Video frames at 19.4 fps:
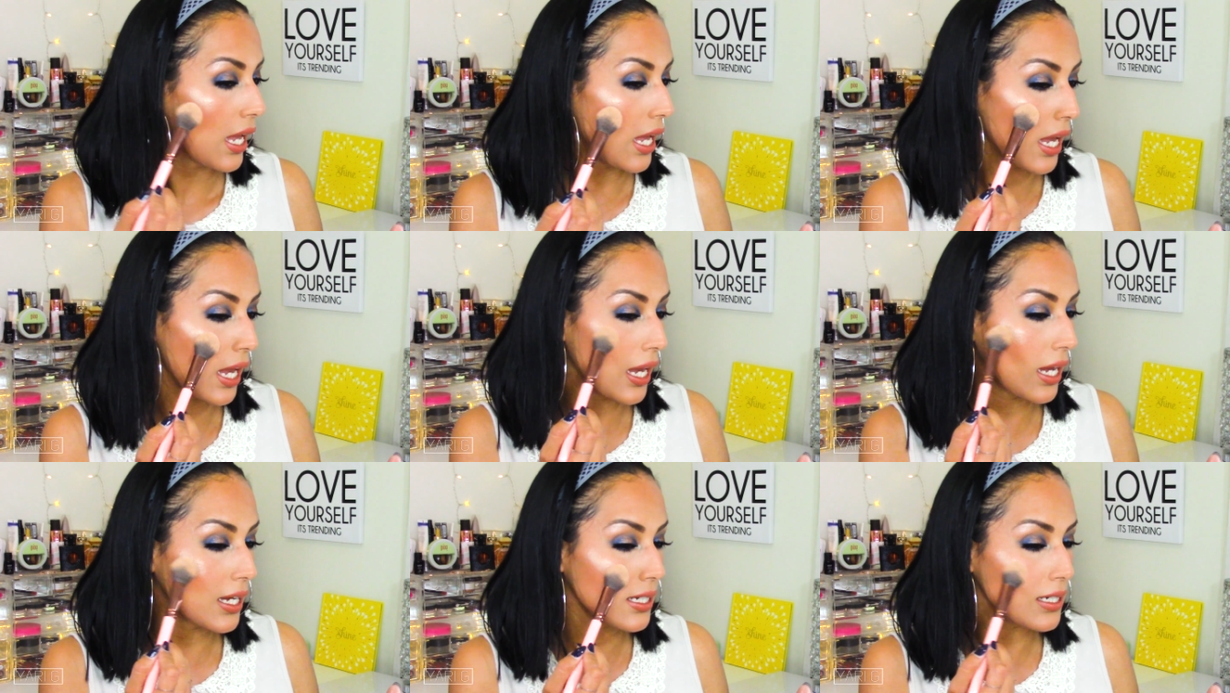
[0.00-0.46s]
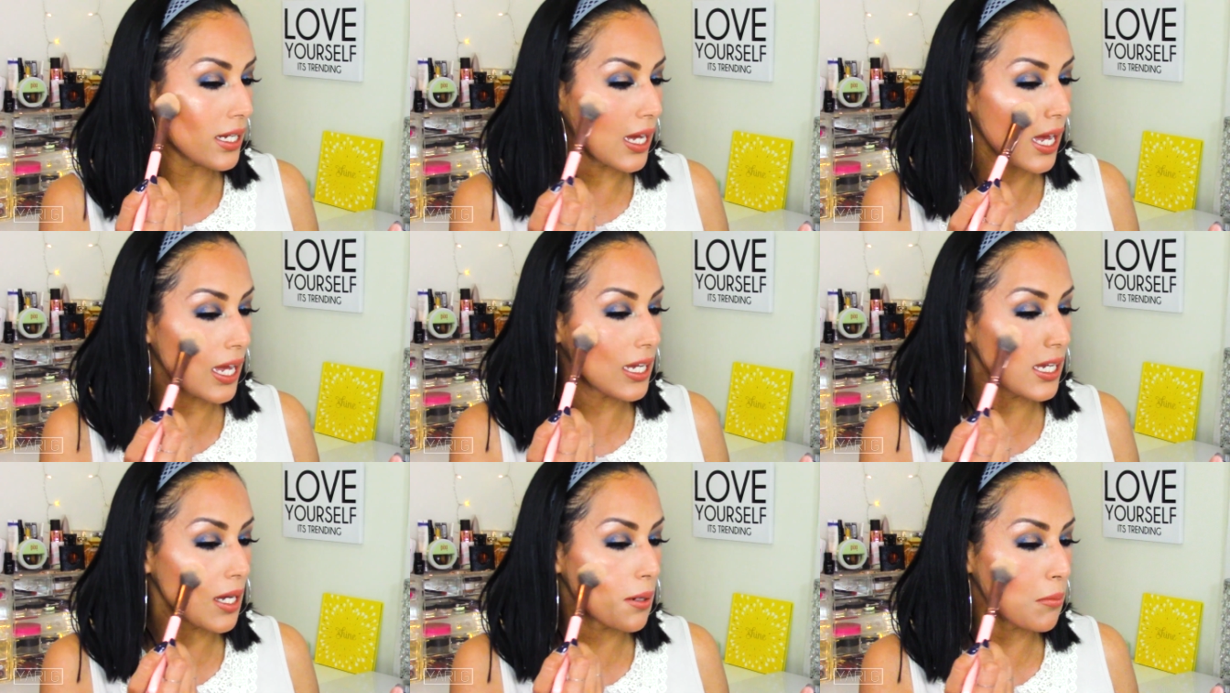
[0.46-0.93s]
And
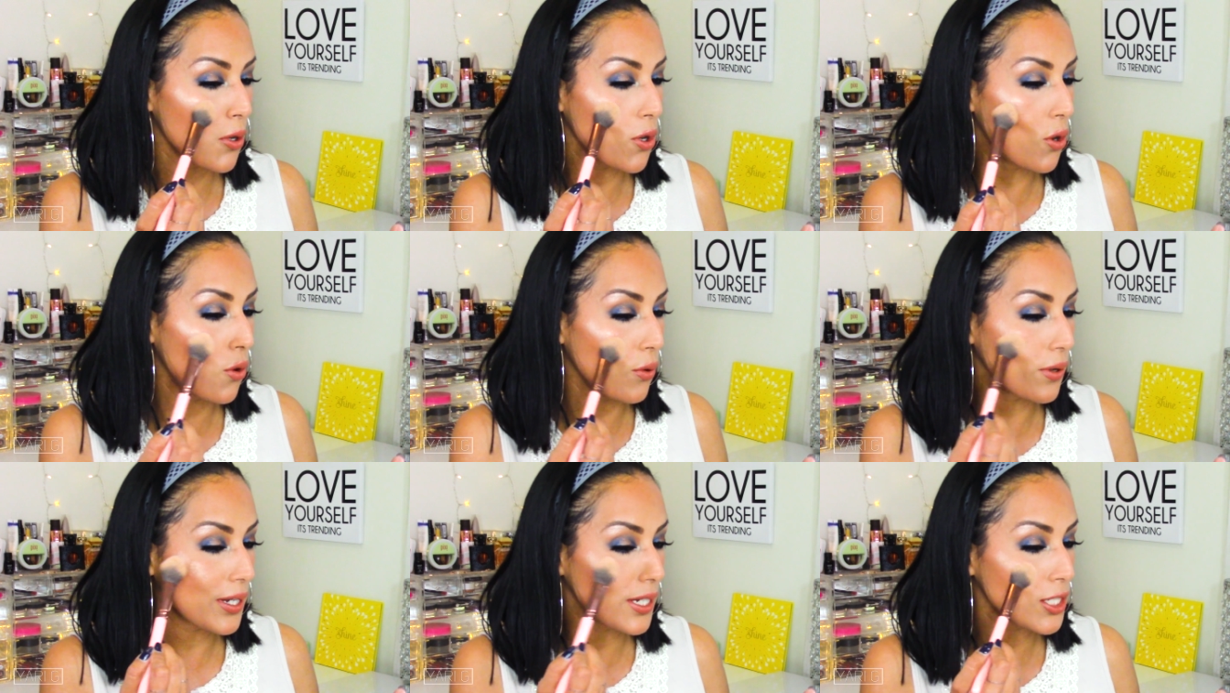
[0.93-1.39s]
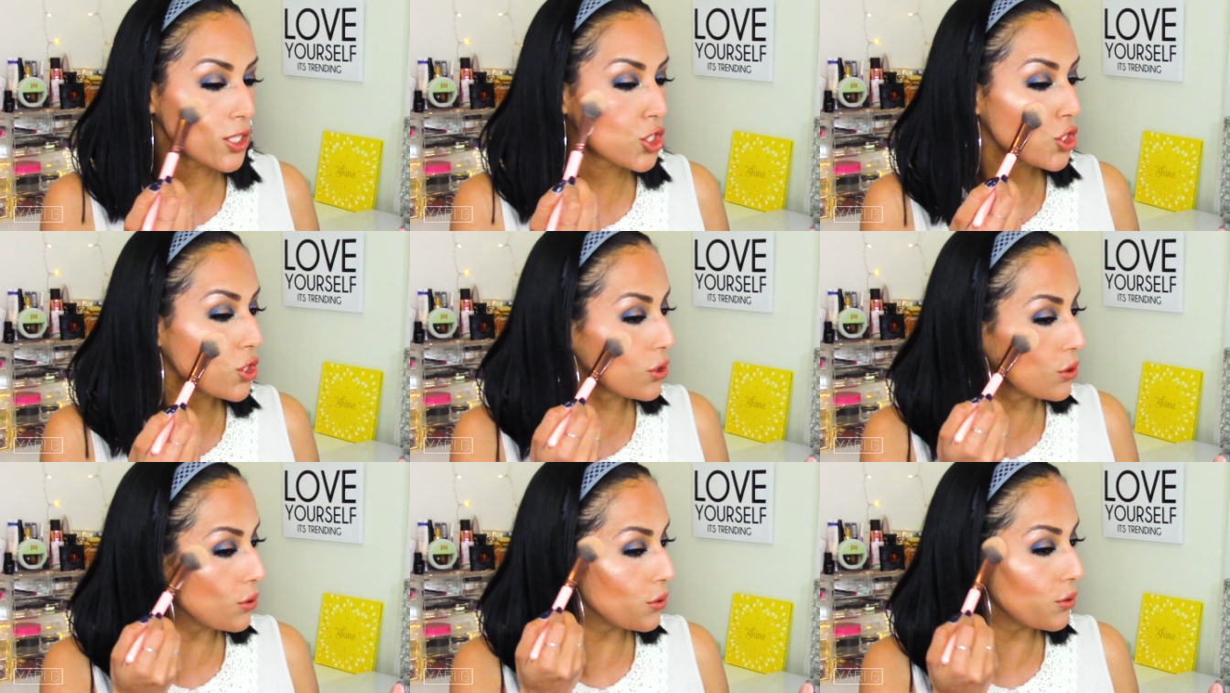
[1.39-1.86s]
I am going
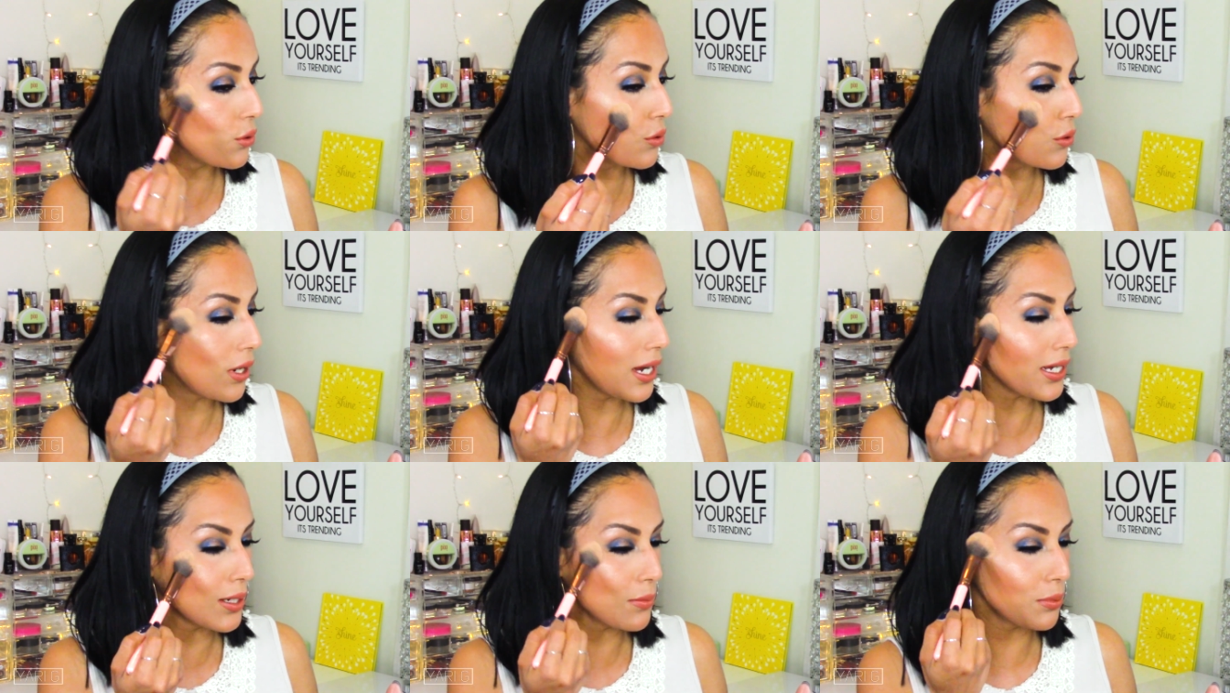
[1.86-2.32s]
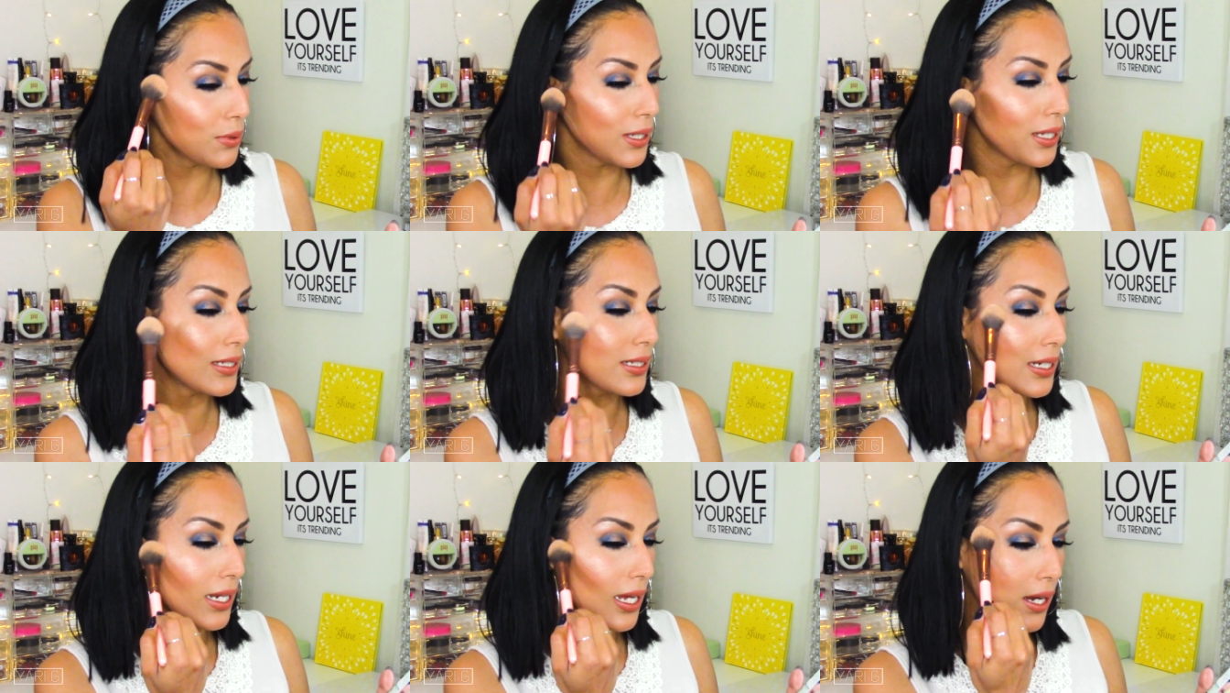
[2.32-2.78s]
to kind of
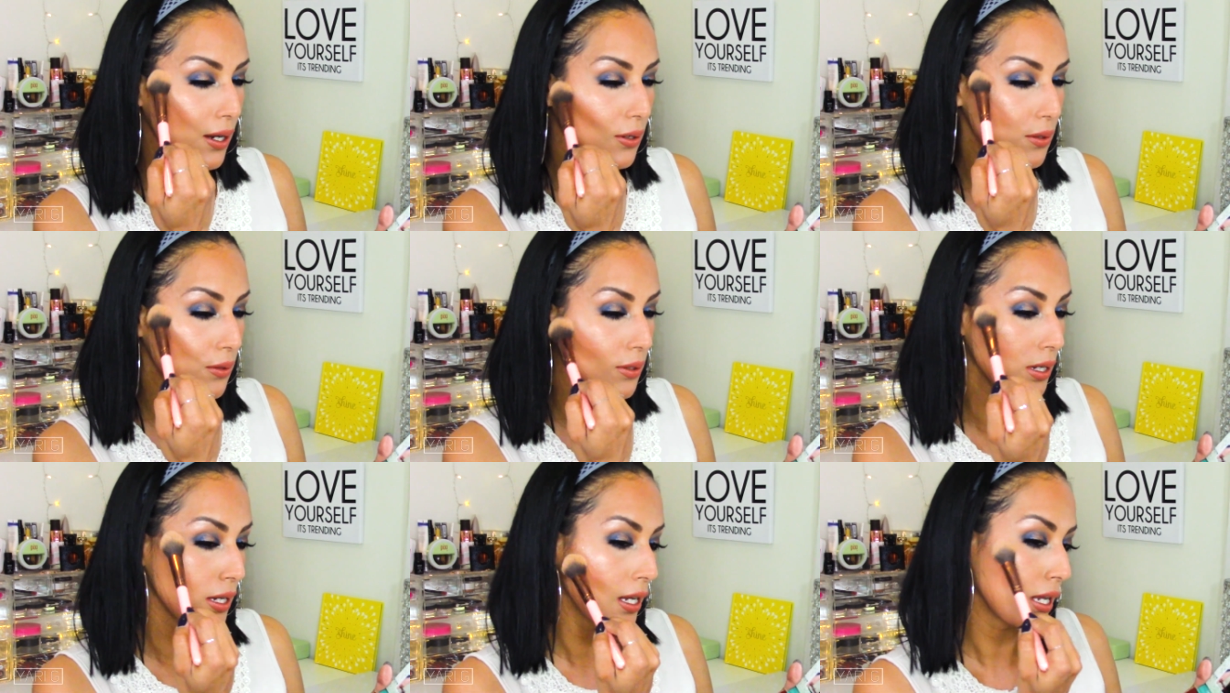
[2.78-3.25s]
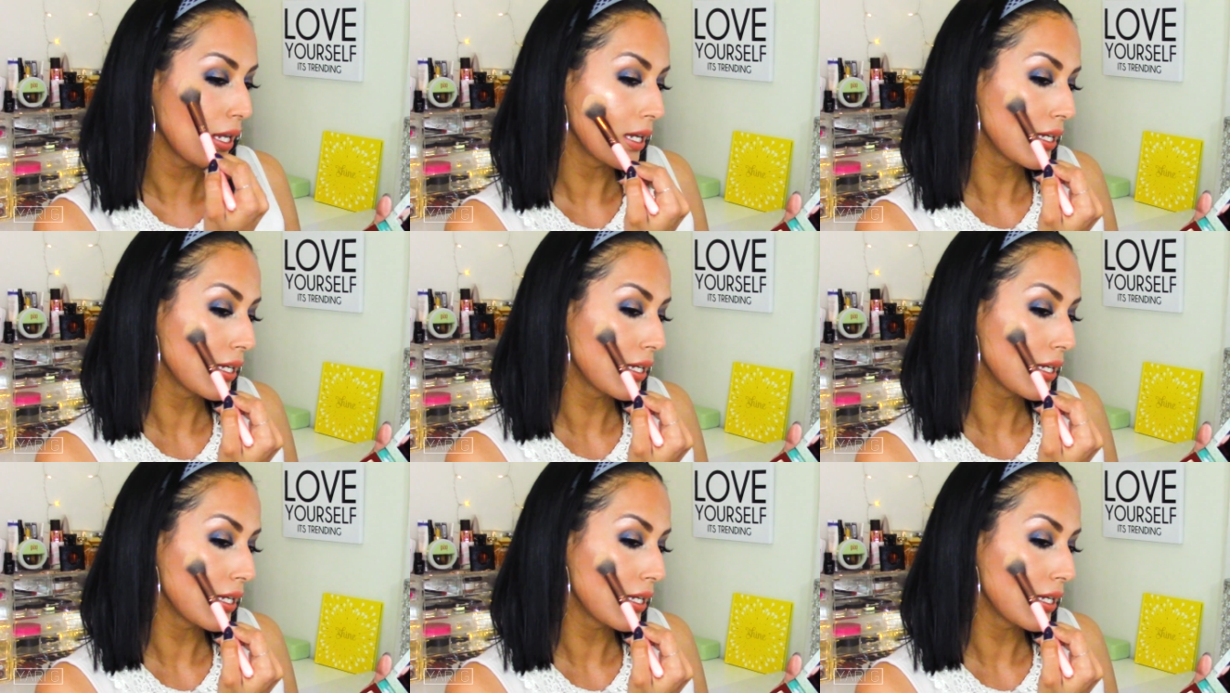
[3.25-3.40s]
blend it out